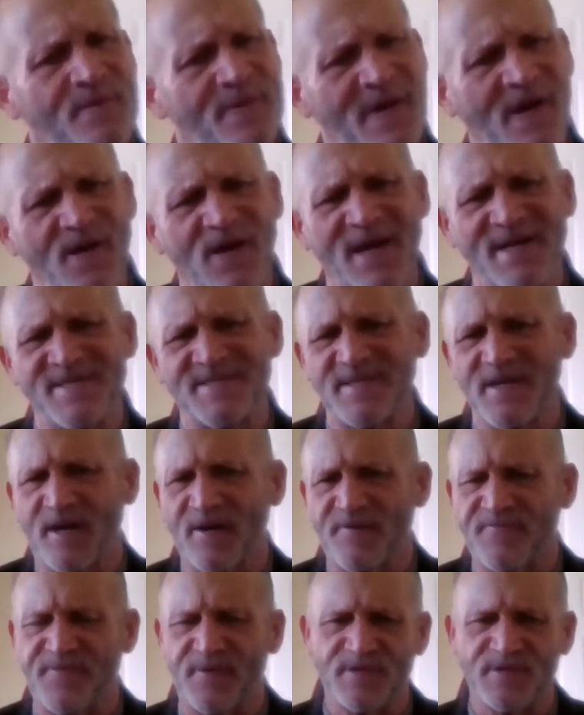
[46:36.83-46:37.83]
We all got
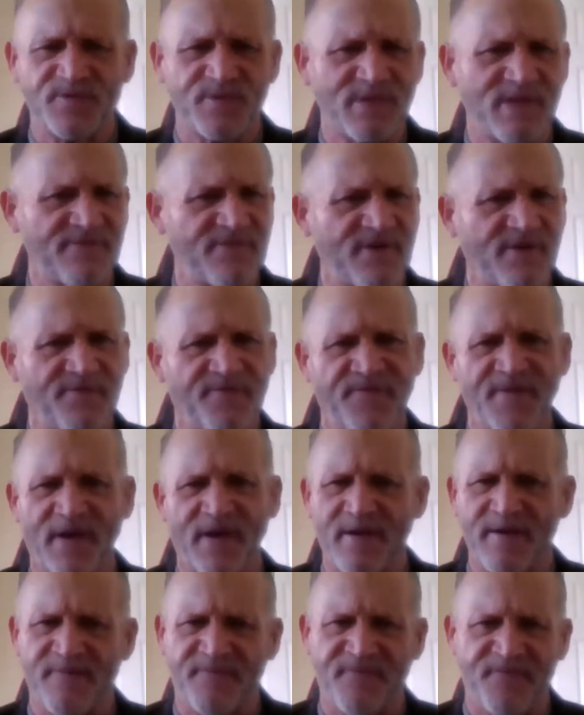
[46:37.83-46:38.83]
cell phones. We live in a
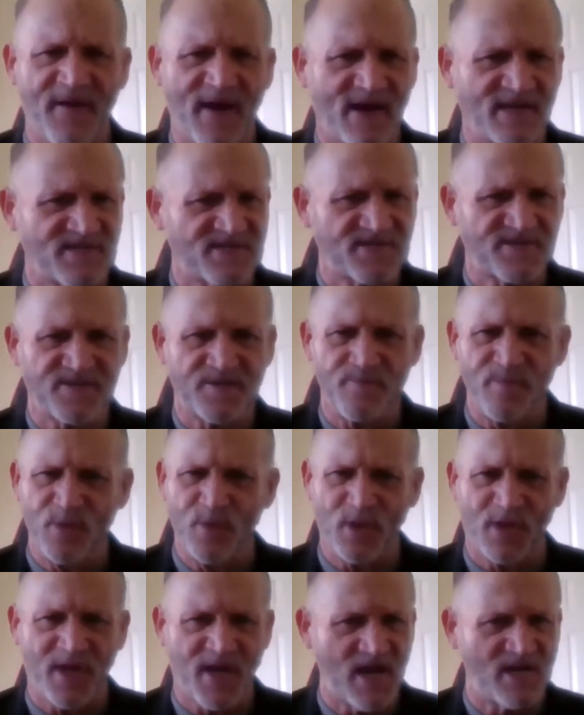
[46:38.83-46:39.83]
very fast
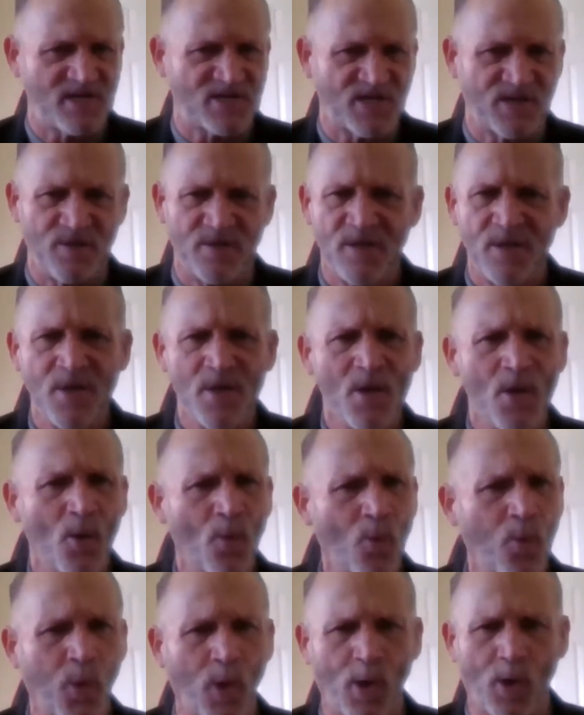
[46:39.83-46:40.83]
communication
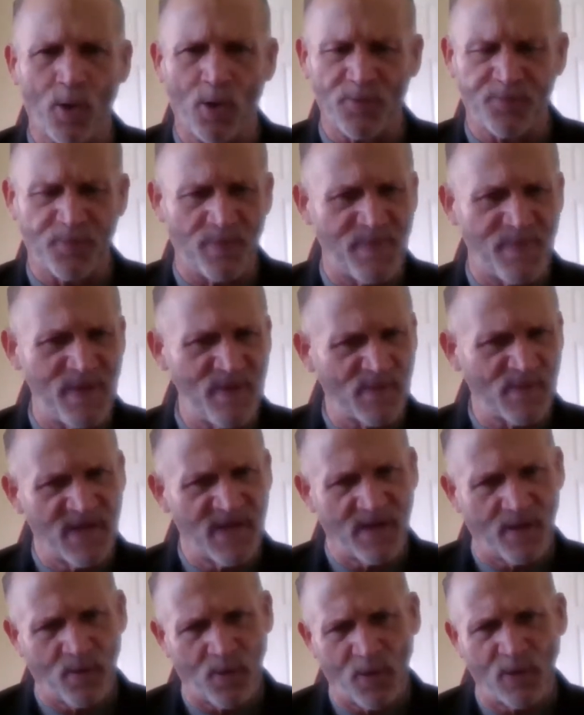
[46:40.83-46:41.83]
world where people can
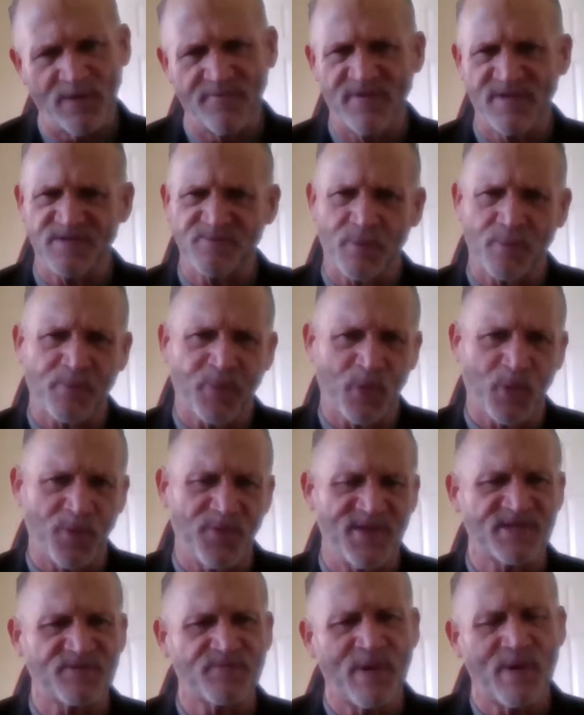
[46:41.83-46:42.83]
get hold of us. We're
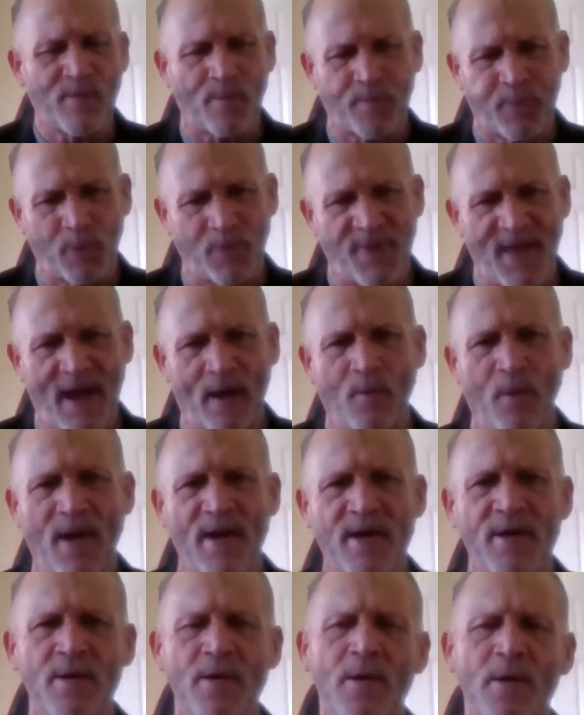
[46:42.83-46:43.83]
pulled this way, we're pulled that
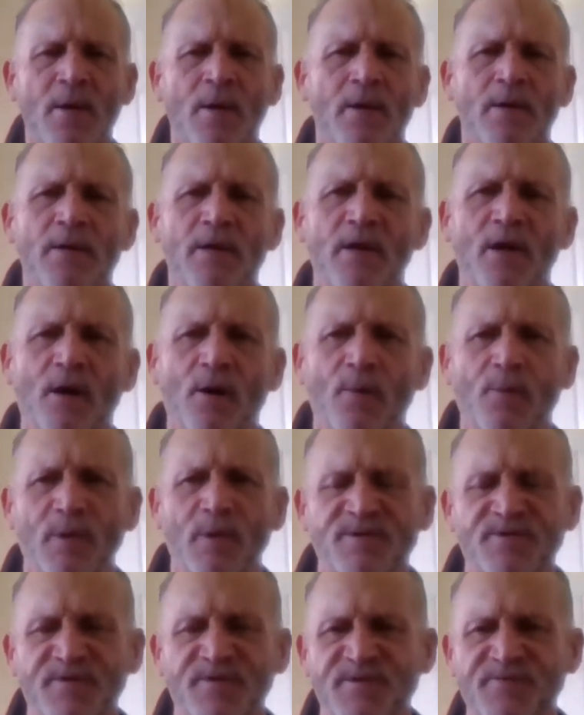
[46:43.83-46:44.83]
way.
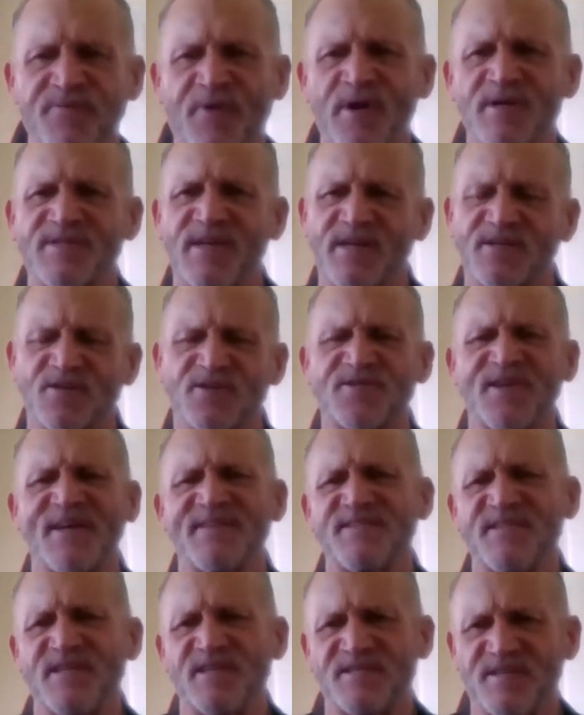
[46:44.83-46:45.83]
As far as
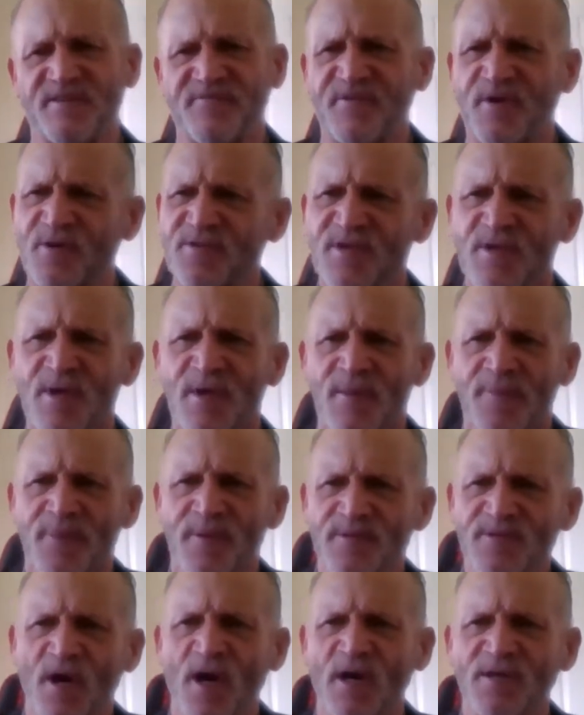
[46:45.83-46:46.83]
exercising and stuff goes,
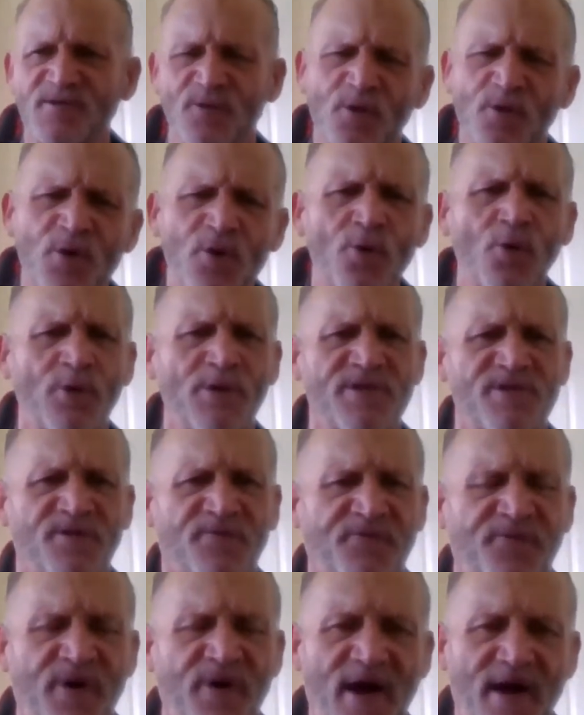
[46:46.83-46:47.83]
there's also Google is
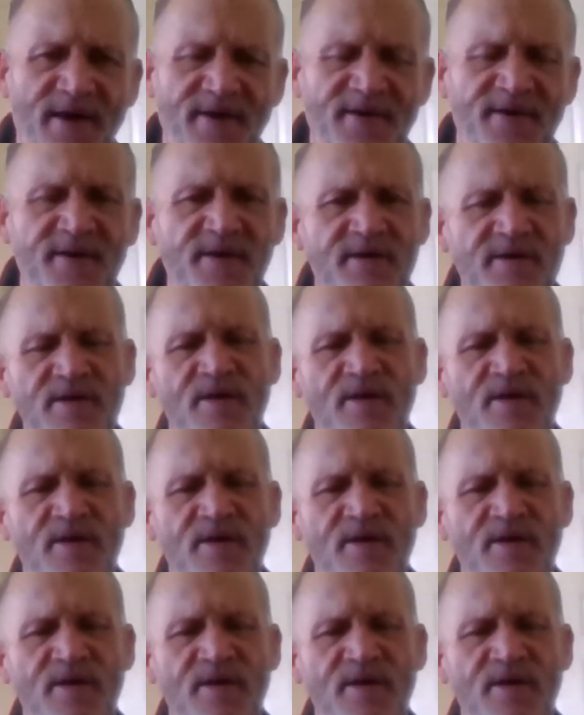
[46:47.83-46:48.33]
your friend.